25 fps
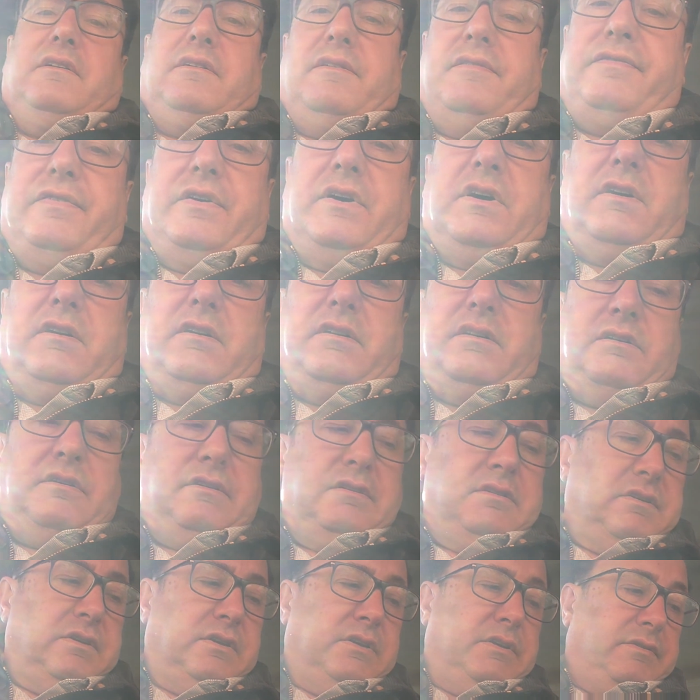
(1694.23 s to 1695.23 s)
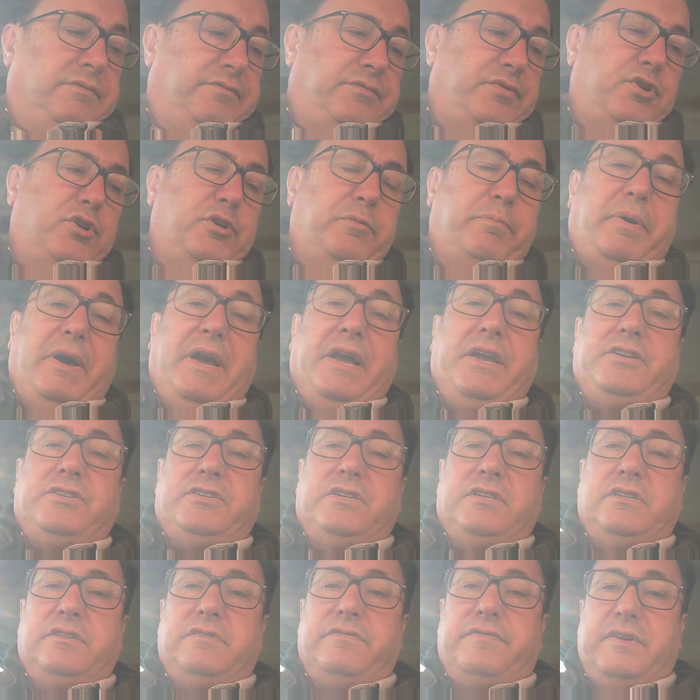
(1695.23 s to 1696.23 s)
far fewer
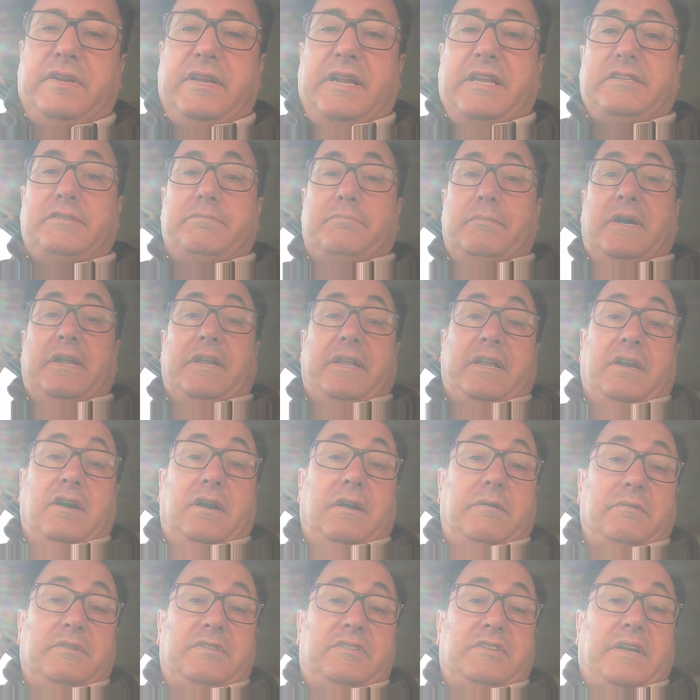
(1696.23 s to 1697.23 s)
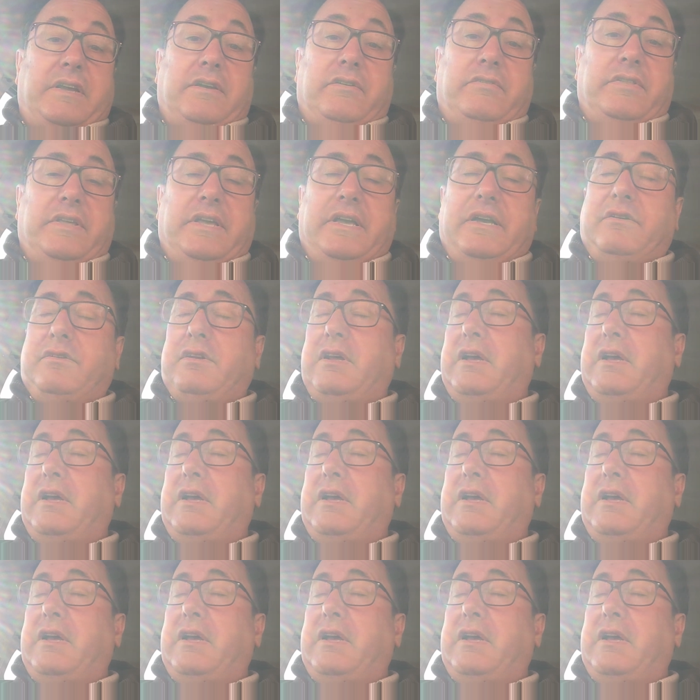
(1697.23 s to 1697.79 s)
patients for less money, I would say, on the